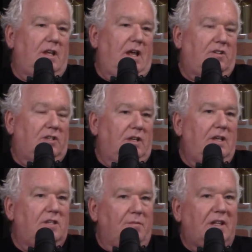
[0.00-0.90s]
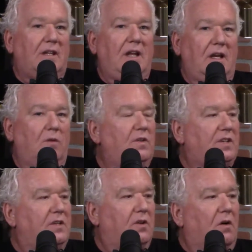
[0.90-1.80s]
actually, some of the Canadian
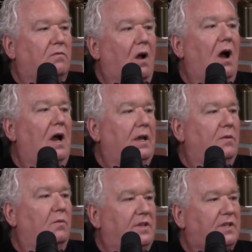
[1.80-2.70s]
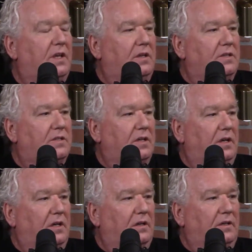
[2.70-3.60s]
whiskeys are rye whiskeys.
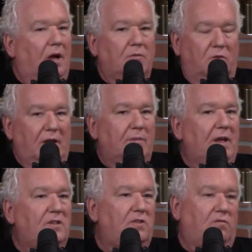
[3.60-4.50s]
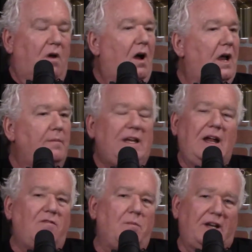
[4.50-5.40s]
Knob Creek makes a rye. I mean,
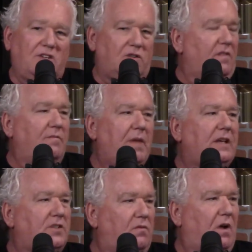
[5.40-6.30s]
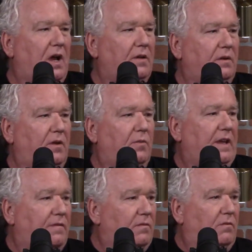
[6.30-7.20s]
everybody sort of makes a rye, and we
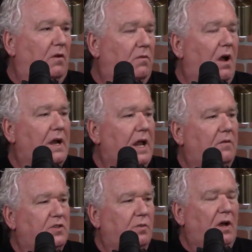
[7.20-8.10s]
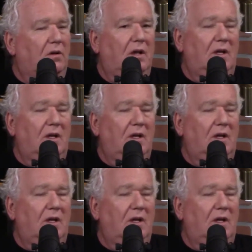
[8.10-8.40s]
have a rye now as well.